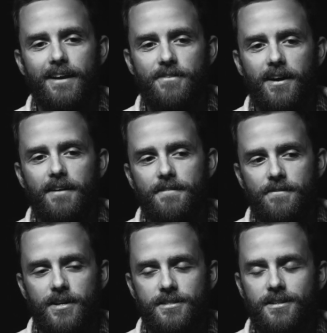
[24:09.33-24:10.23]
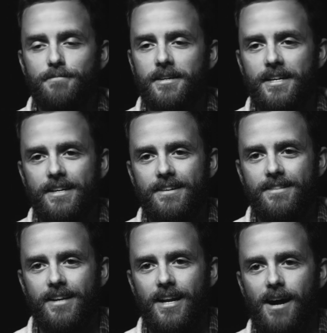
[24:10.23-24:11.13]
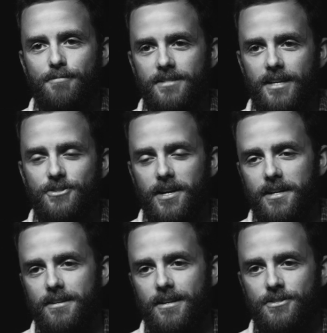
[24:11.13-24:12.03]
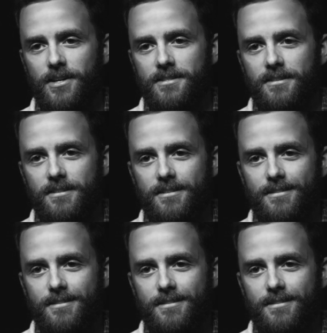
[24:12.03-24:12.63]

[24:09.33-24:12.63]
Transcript: if there's something that happens, I try to address it